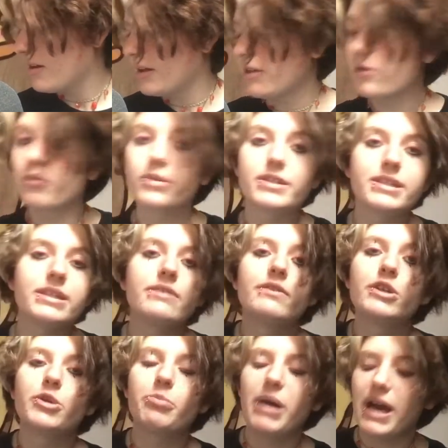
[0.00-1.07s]
you'll receive in
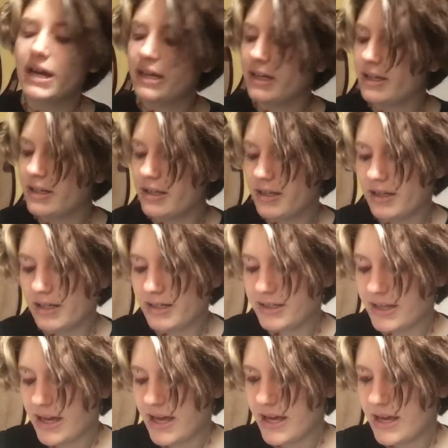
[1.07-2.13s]
your packet is
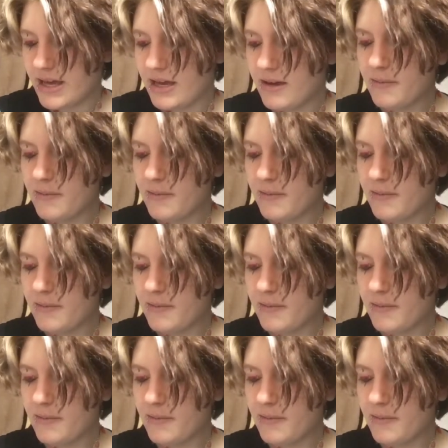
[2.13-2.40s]
a